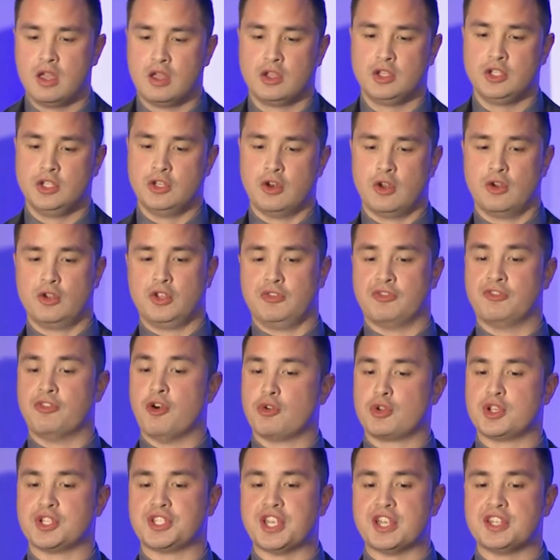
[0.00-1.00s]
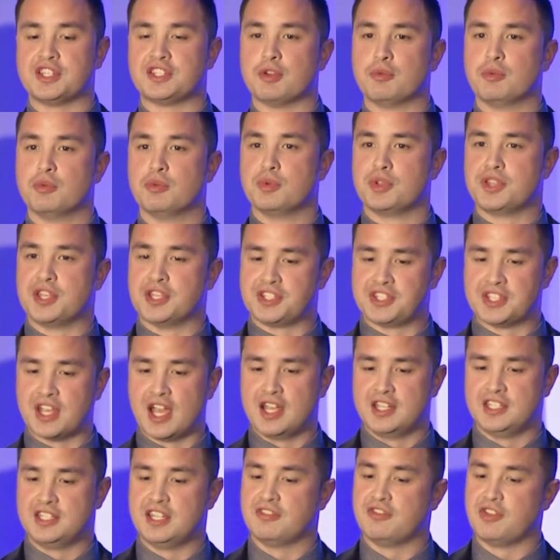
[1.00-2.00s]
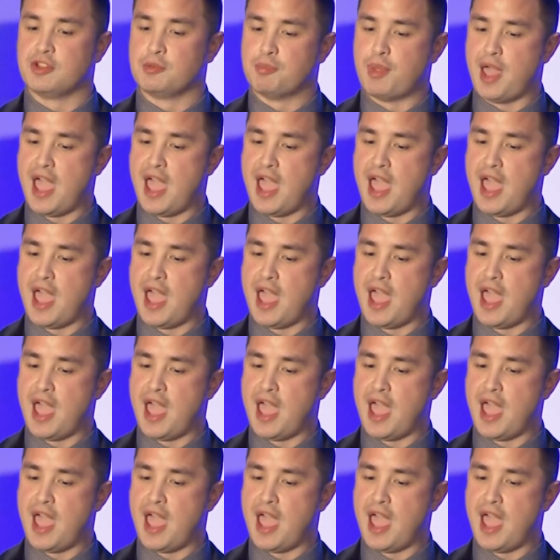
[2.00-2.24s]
You focus on someone with a scientific